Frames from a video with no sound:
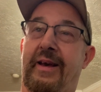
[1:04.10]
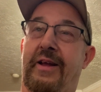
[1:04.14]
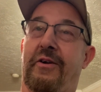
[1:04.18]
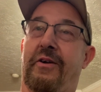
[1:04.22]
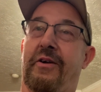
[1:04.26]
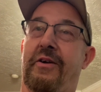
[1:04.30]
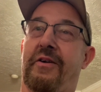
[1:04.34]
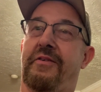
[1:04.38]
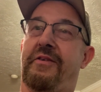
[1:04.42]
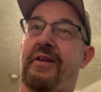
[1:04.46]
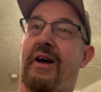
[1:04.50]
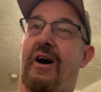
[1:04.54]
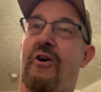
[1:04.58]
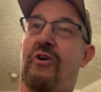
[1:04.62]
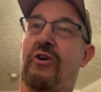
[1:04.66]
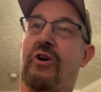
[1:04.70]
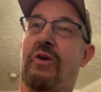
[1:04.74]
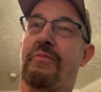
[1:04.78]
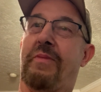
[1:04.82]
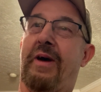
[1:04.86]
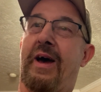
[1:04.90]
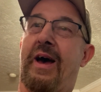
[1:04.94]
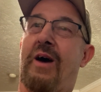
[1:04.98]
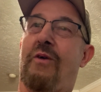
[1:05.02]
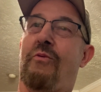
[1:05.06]
her talk
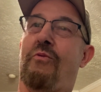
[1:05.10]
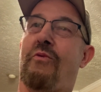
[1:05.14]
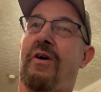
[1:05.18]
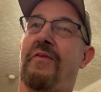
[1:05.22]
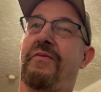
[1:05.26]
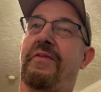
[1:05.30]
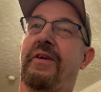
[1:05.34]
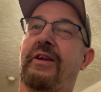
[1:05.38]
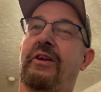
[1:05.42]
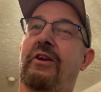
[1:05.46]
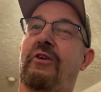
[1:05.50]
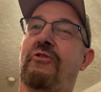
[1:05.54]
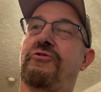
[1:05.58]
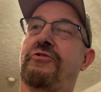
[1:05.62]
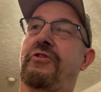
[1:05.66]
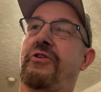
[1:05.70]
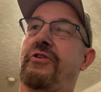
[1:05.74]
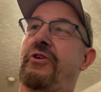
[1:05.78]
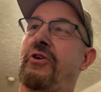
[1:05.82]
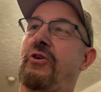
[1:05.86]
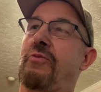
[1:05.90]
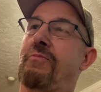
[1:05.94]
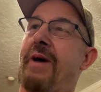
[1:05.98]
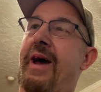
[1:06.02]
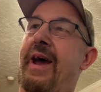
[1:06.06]
about what they used to
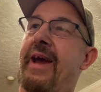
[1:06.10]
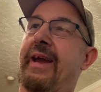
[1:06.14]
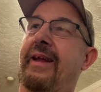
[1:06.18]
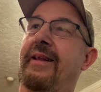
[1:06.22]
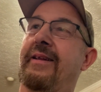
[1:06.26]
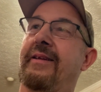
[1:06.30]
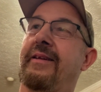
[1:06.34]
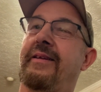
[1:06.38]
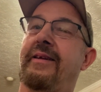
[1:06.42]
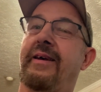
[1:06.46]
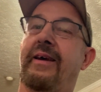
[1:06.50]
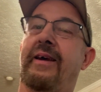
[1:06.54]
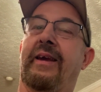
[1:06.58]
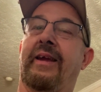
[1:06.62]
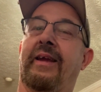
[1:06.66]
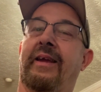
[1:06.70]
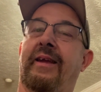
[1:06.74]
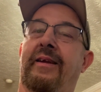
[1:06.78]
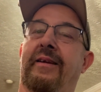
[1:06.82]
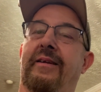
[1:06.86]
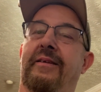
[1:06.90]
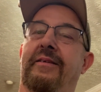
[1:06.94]
do back in the day.